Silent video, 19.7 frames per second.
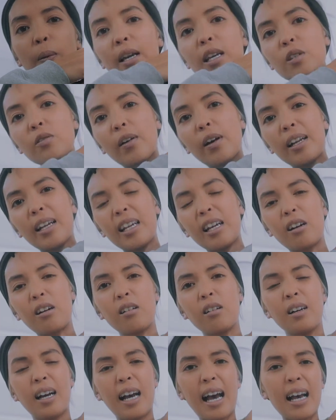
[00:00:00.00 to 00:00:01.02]
piece right
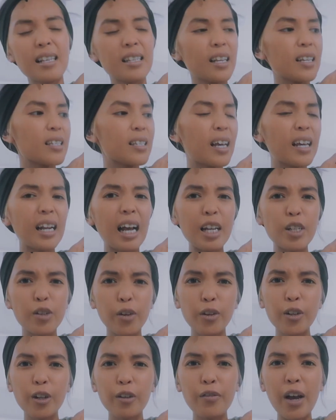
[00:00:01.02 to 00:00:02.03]
here. As I said, I
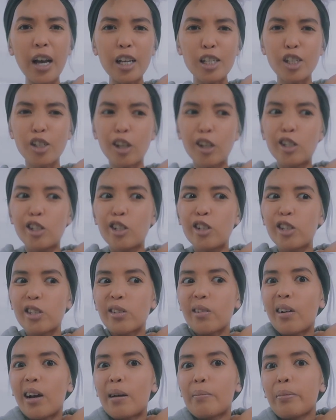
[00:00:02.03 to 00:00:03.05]
don't know if Hal showed you,
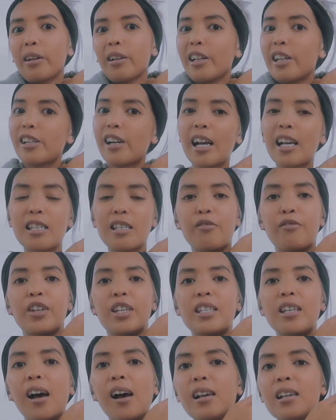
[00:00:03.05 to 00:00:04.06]
so I apologize if he
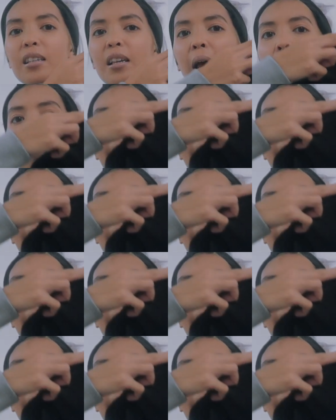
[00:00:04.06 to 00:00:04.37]
does,